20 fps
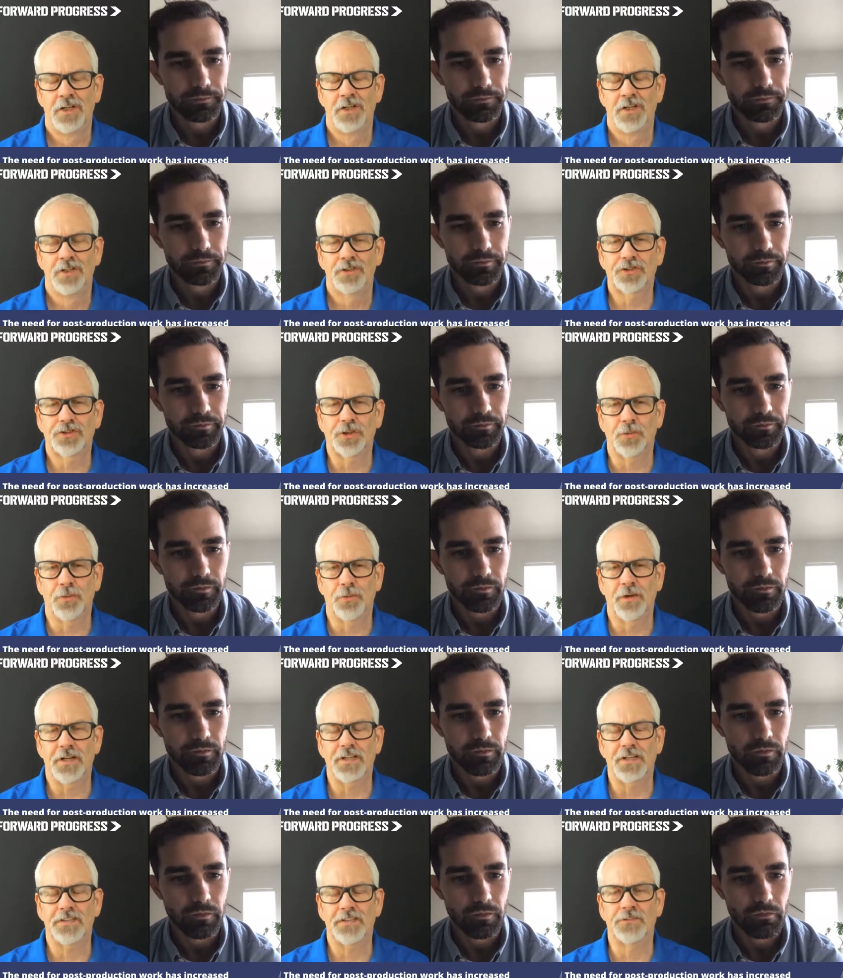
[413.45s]
Speaker 1: so,
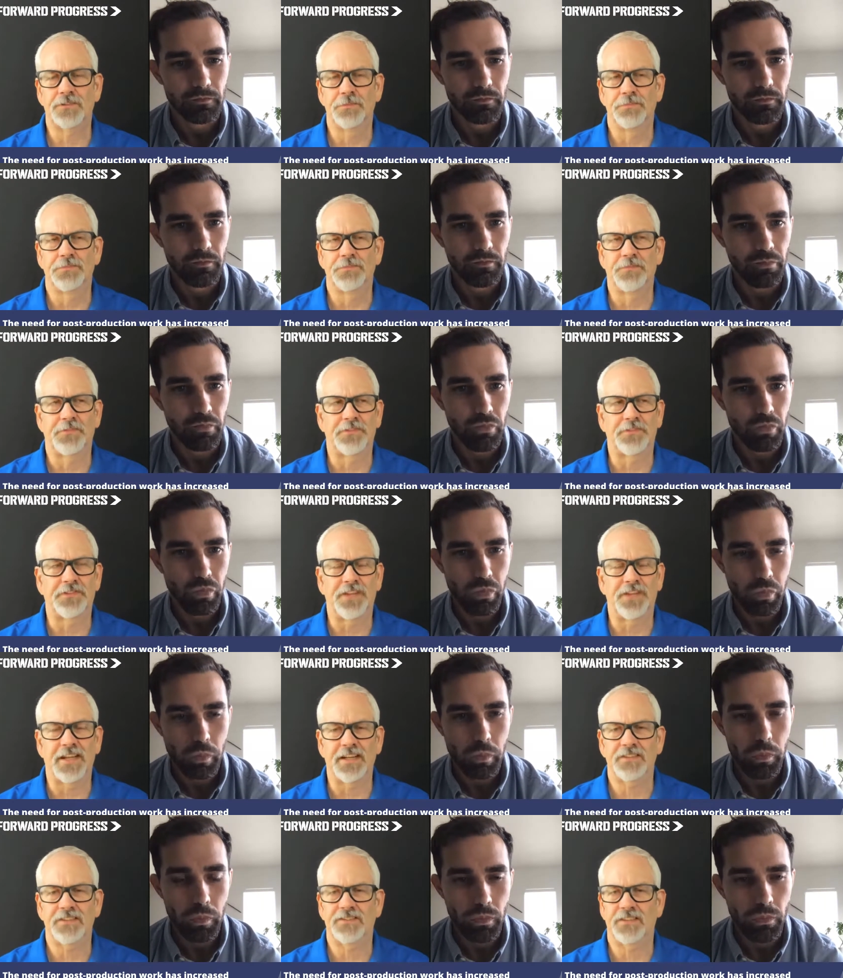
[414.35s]
what are some
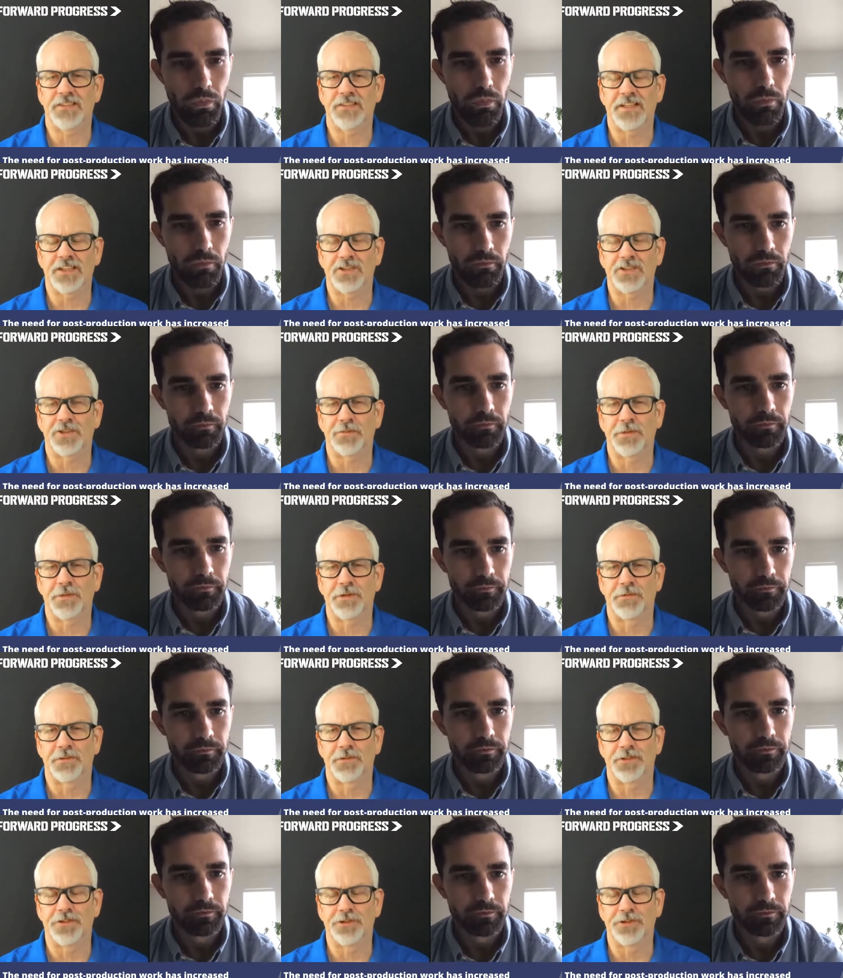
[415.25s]
things that they should be
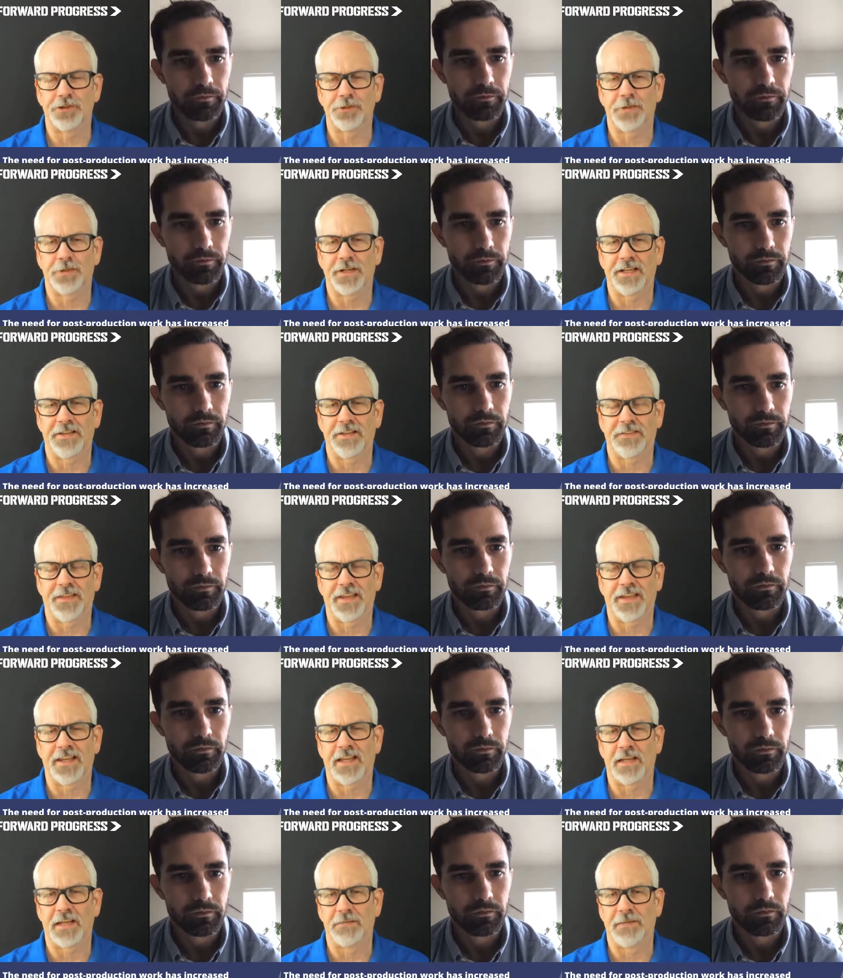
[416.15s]
really doing and
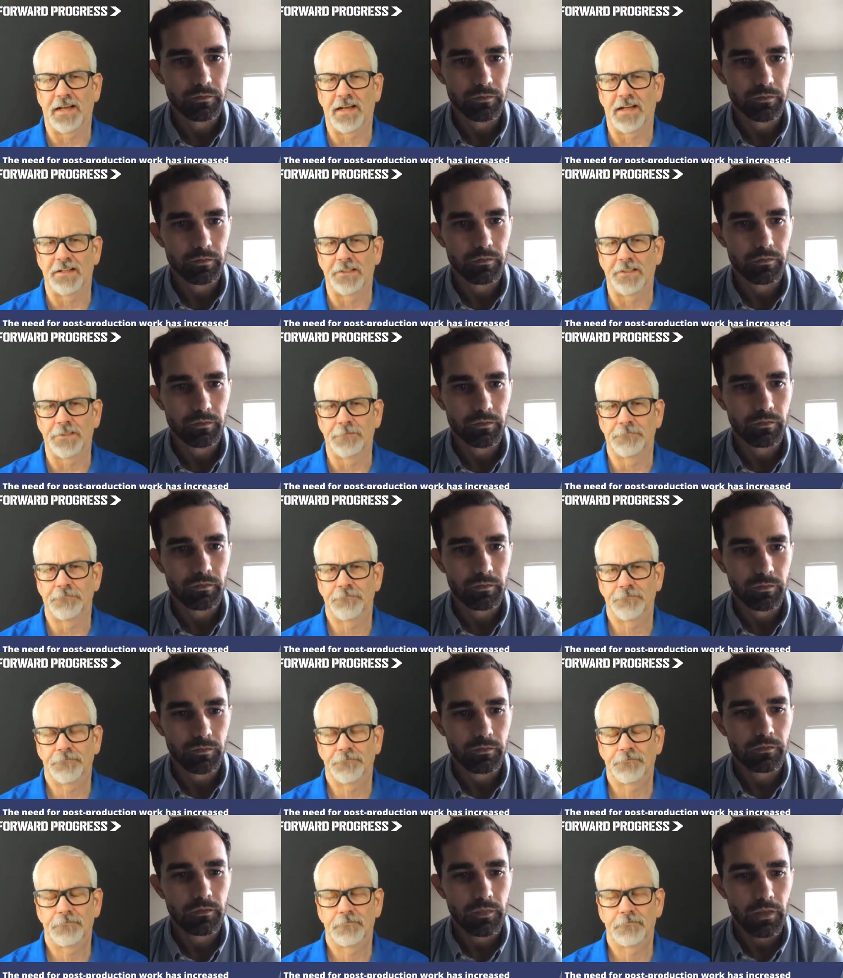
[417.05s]
thinking about here?
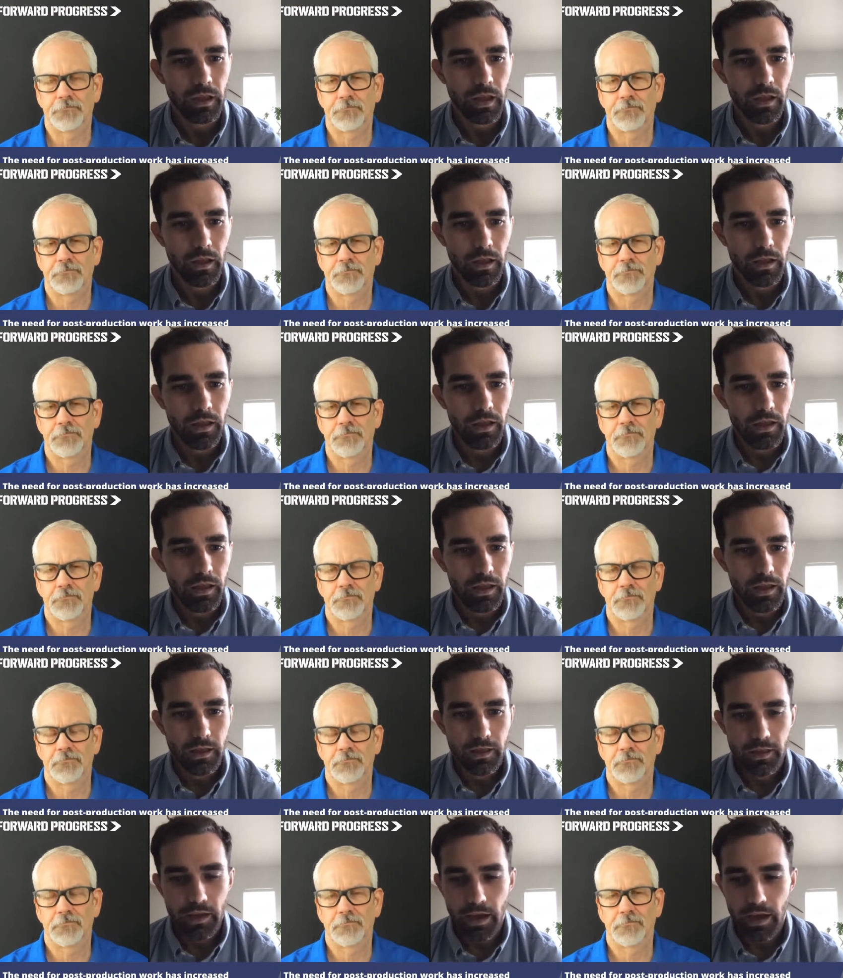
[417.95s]

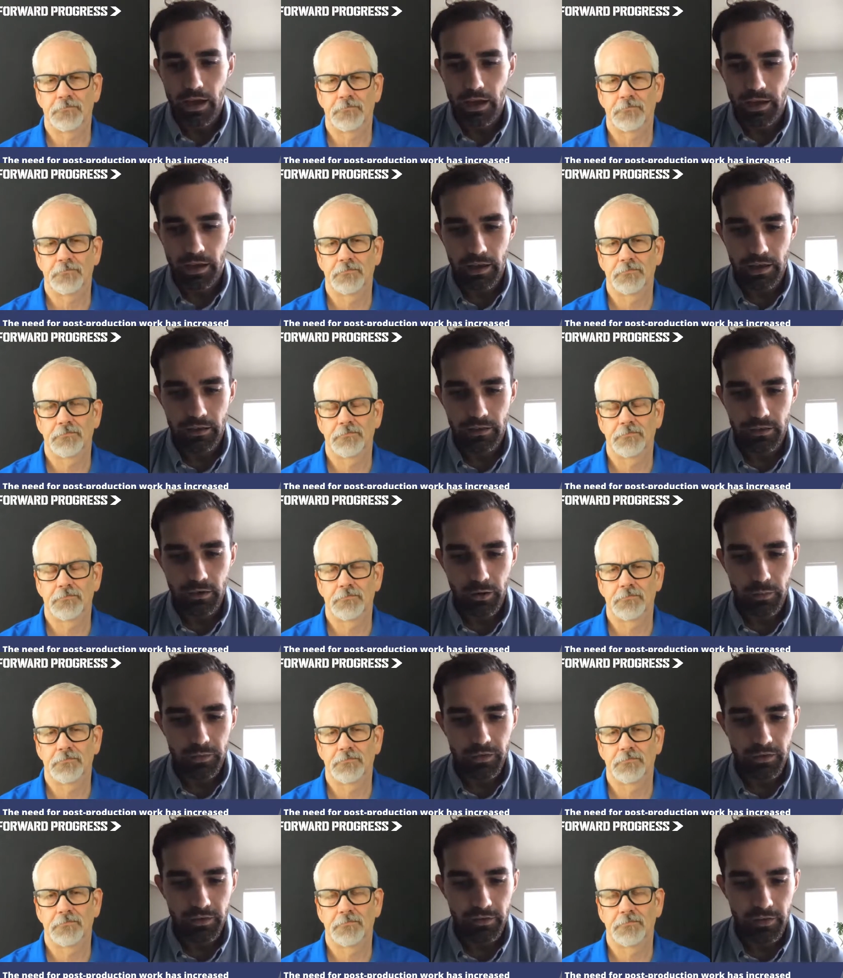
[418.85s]
Speaker 2: Yeah, in
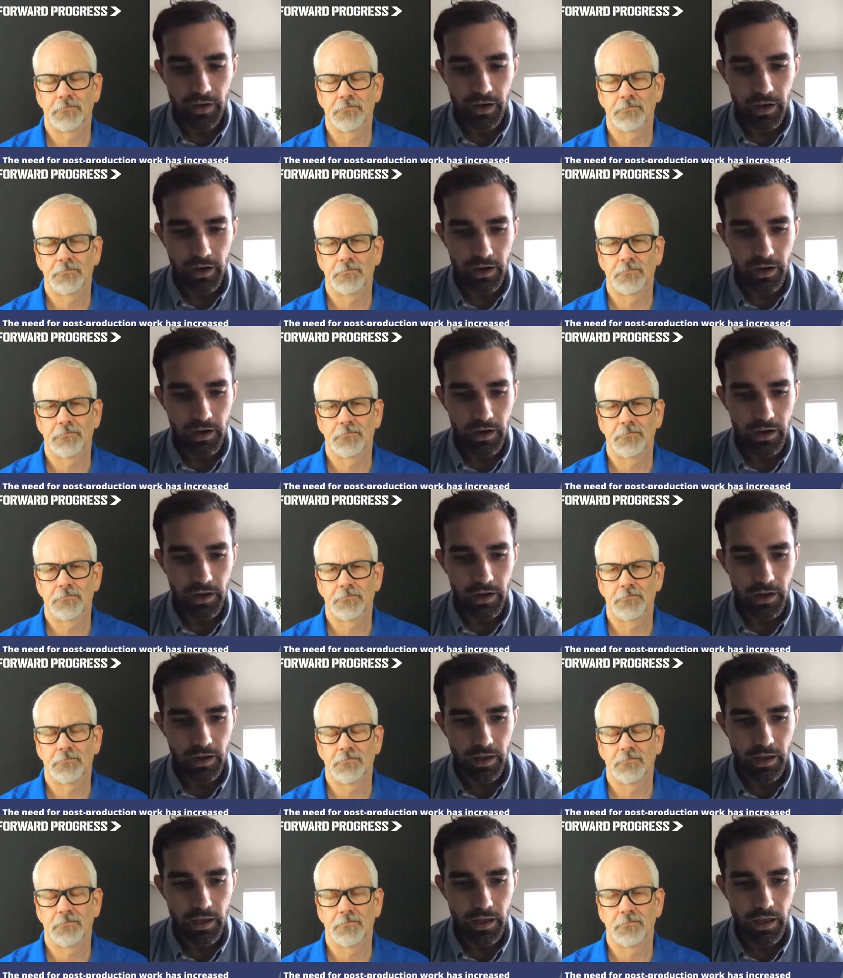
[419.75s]
terms of uh,
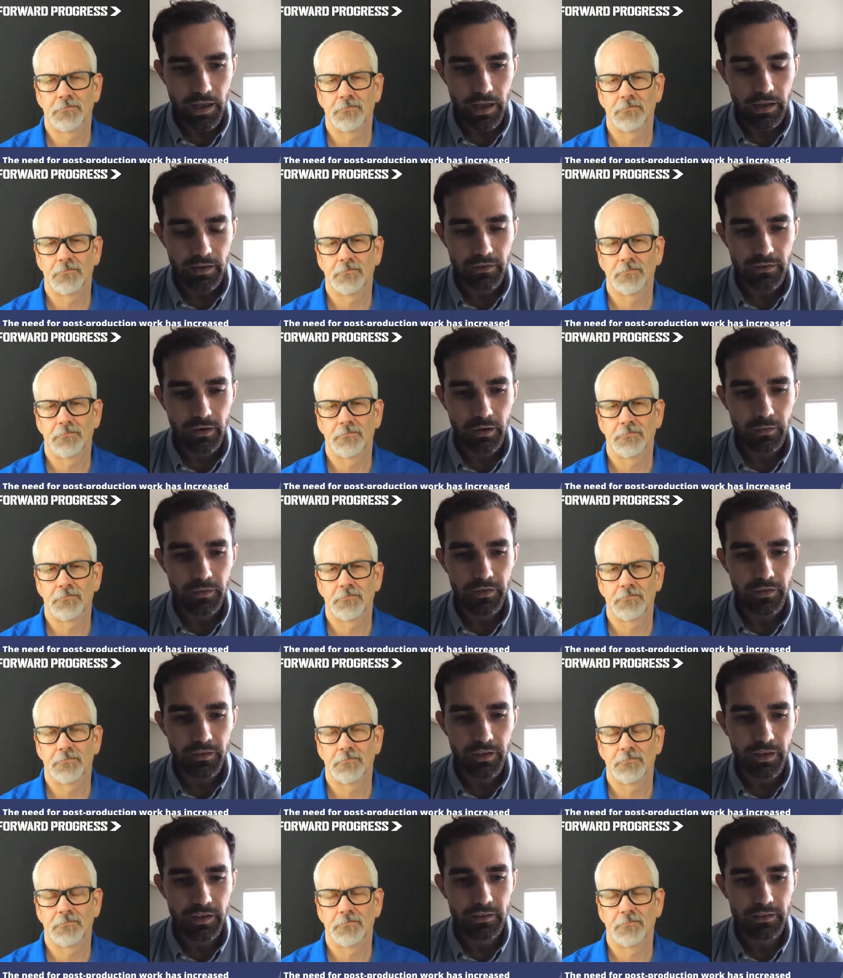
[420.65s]
in
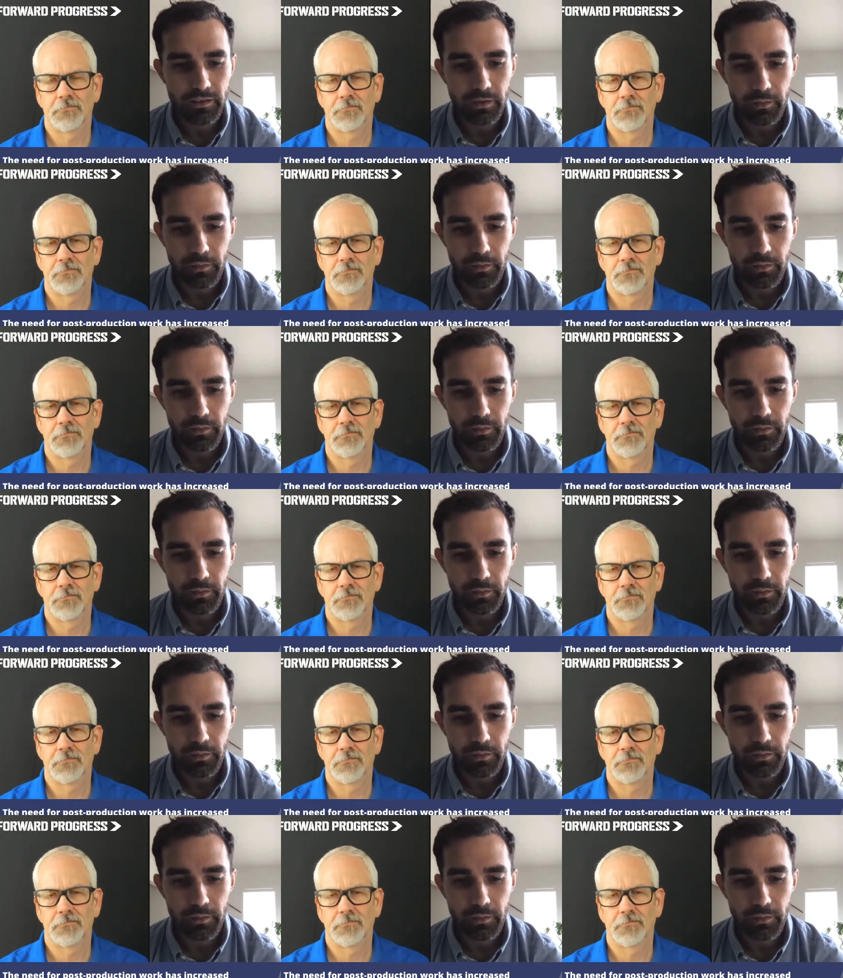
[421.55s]
terms of this,